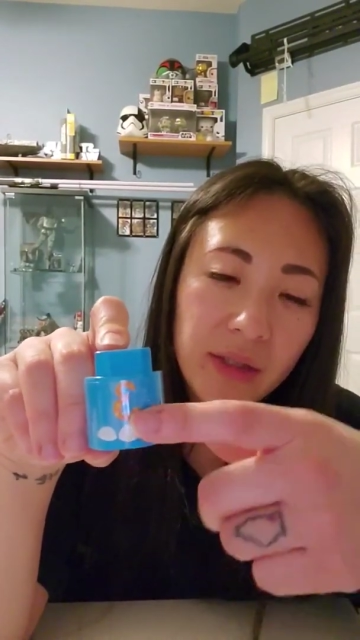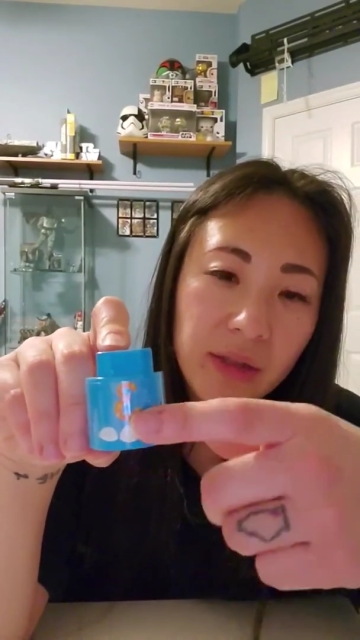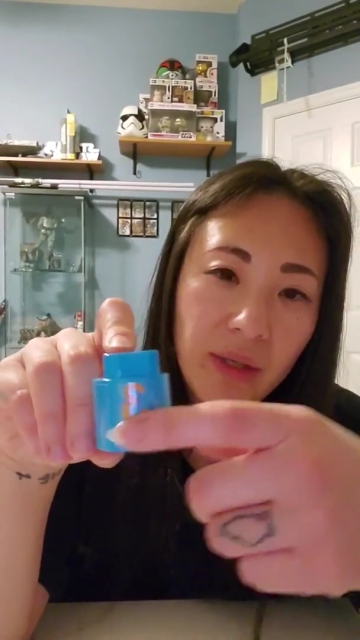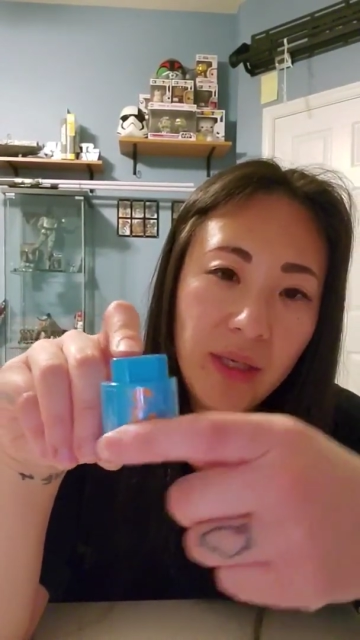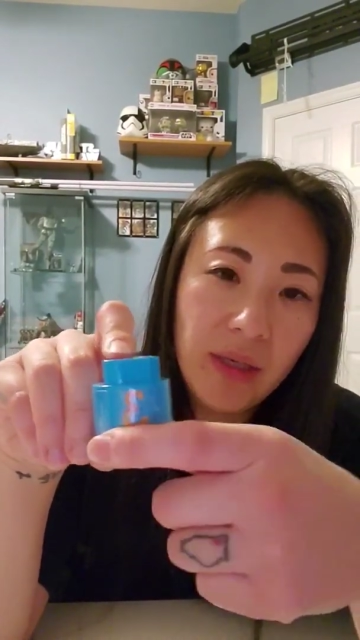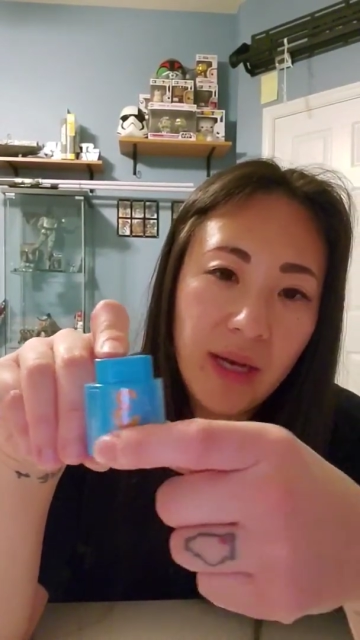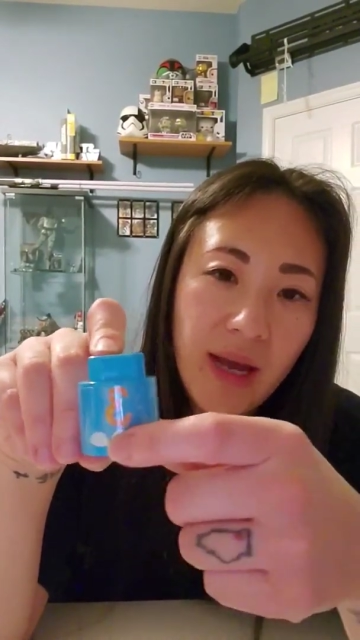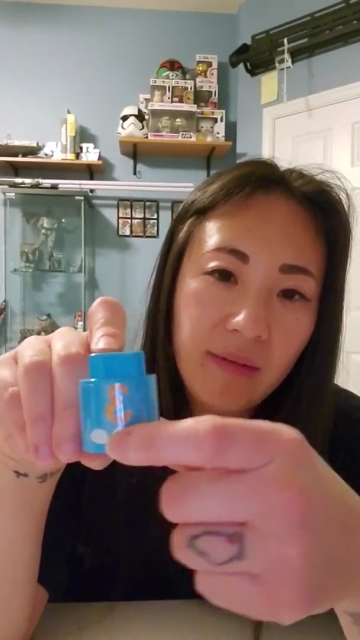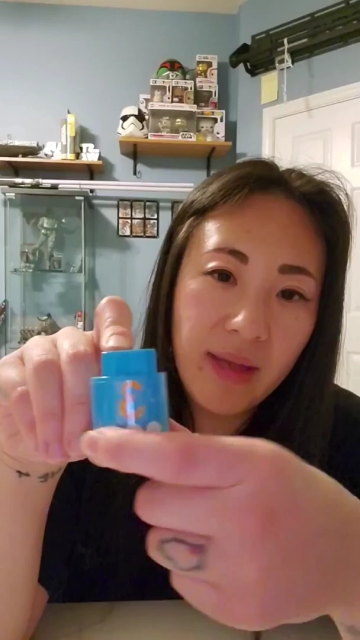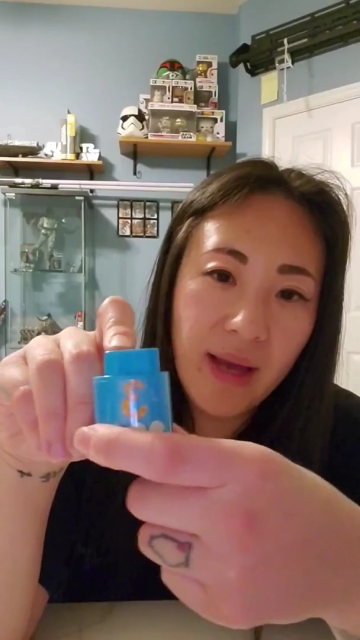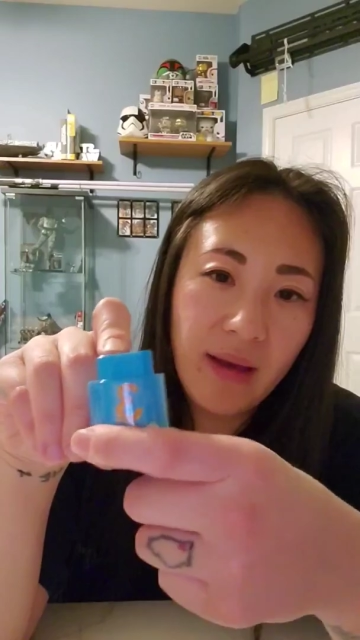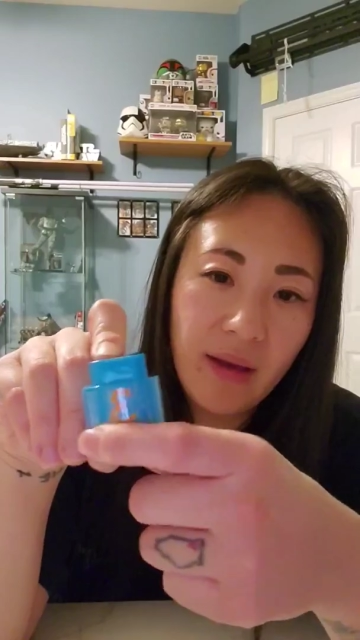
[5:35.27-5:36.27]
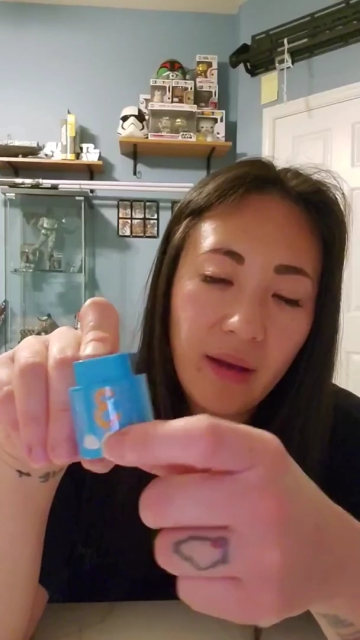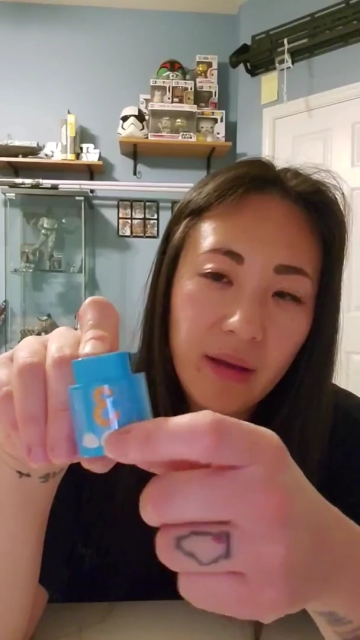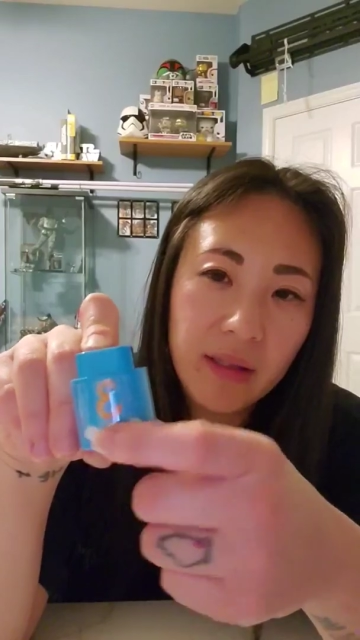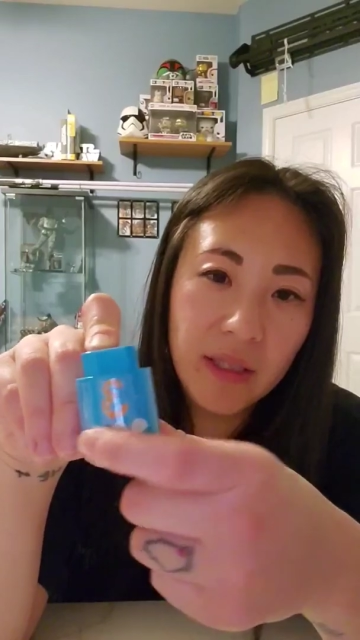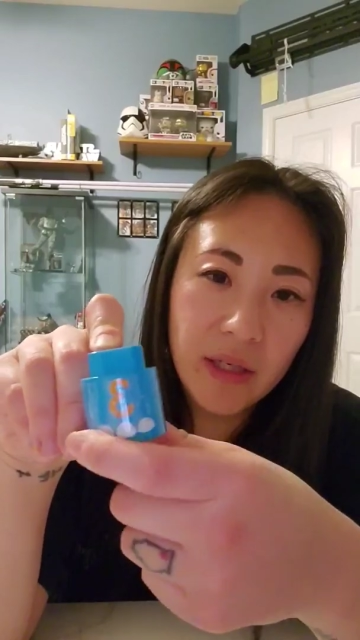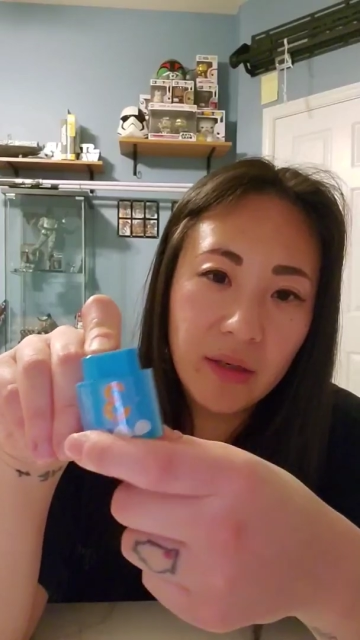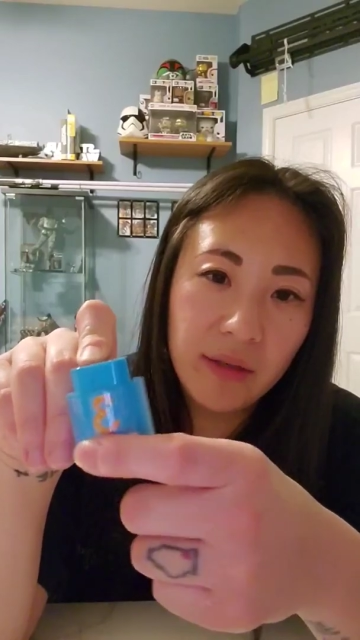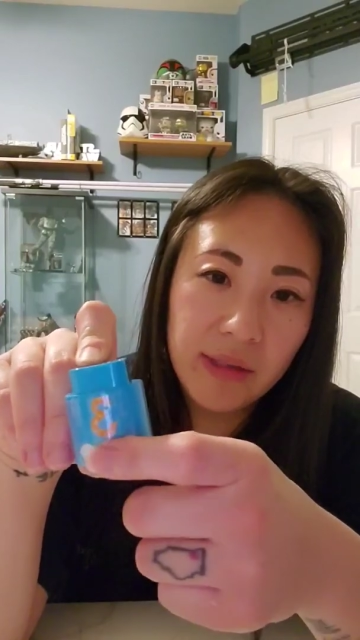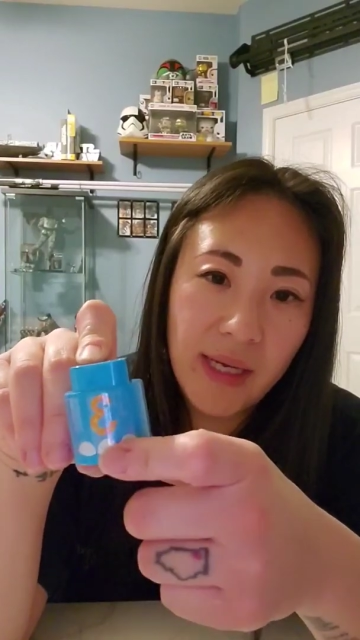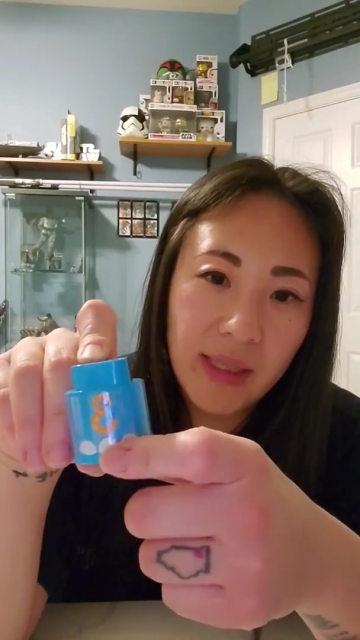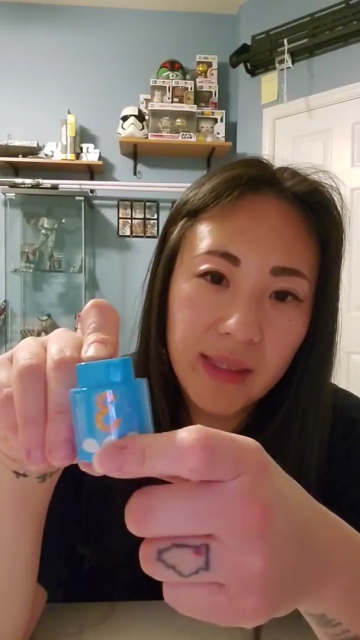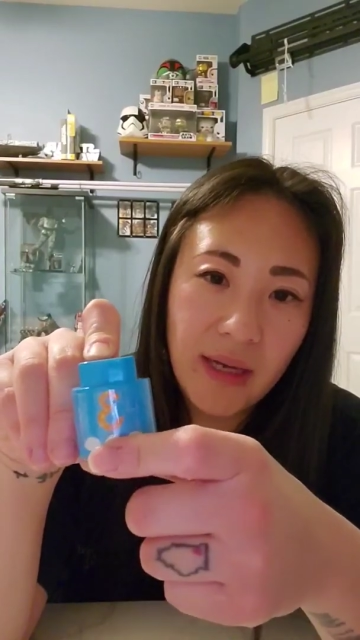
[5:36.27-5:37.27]
it so he could have that additional
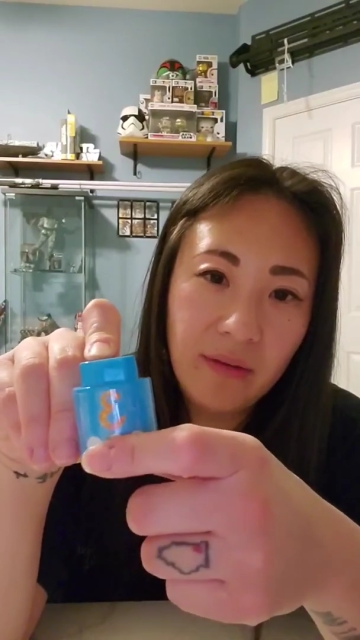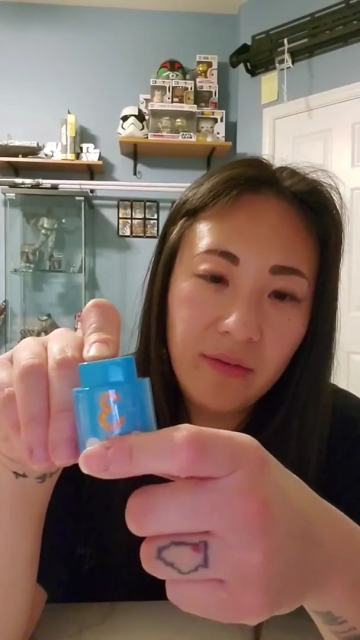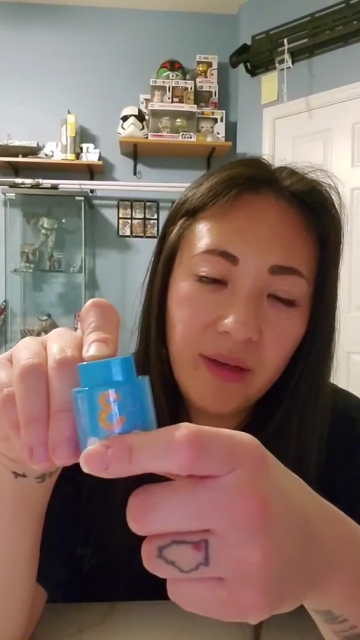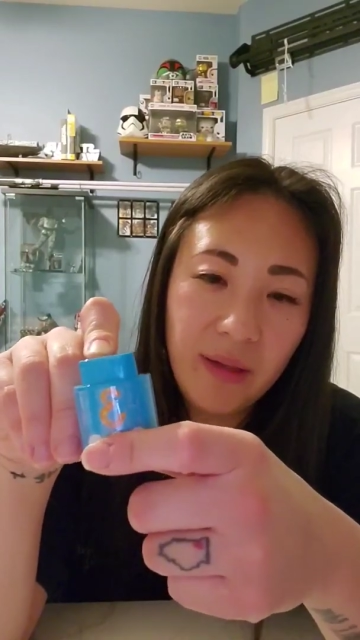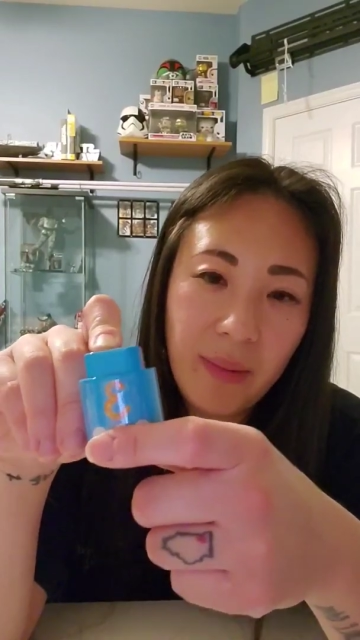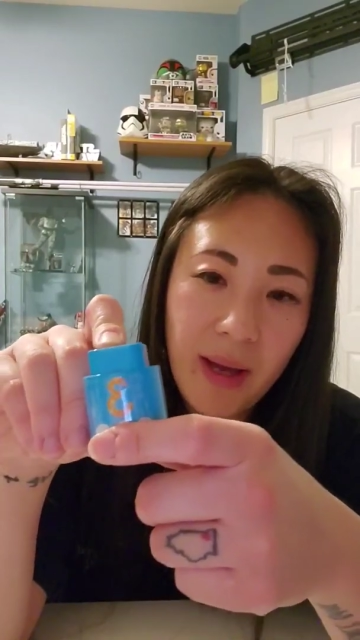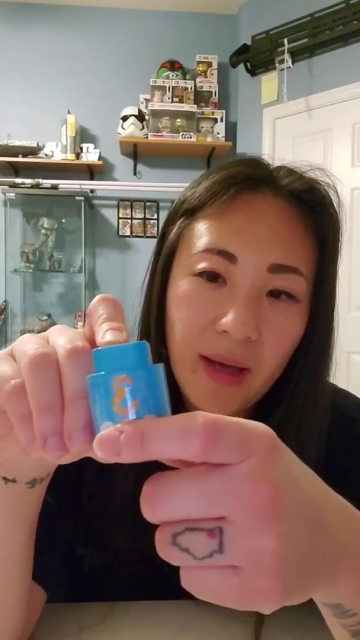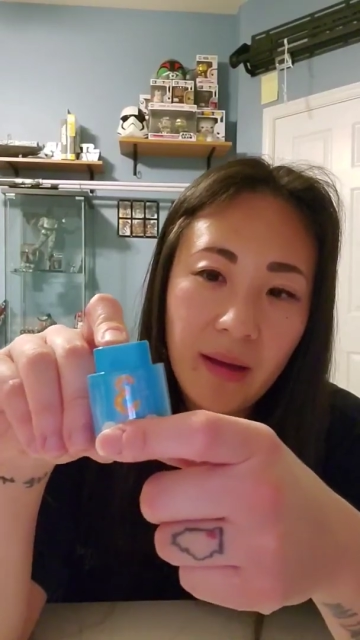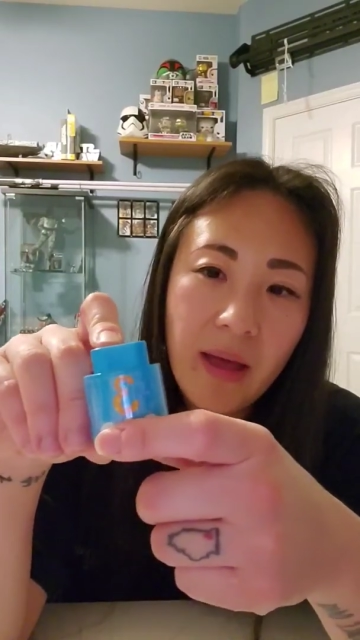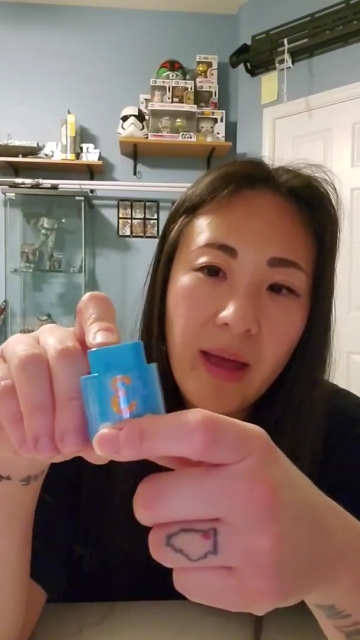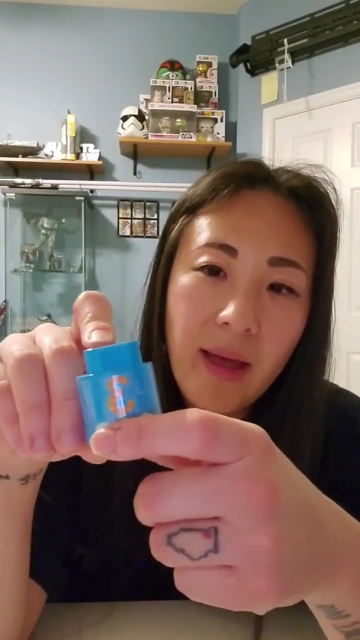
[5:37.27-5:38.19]
tactile feedback.